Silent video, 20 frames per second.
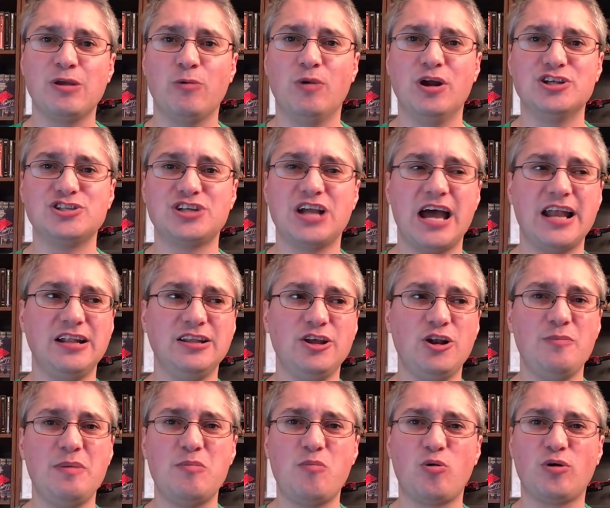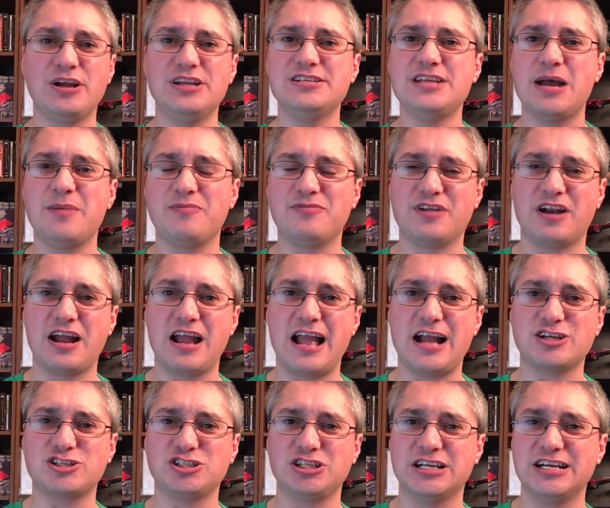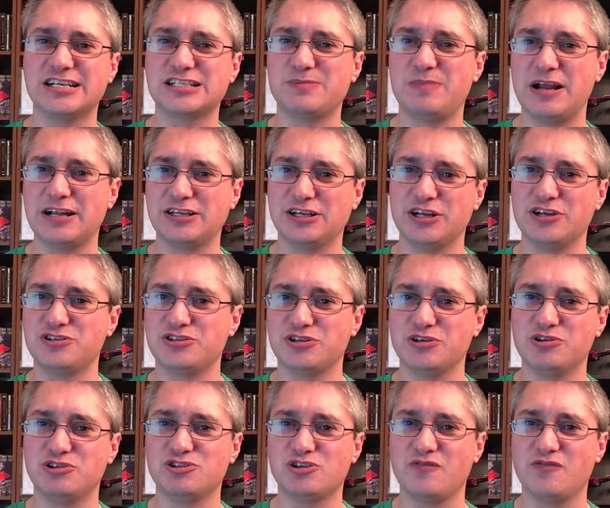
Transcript: which got a little bit more in-depth than I actually expected it to.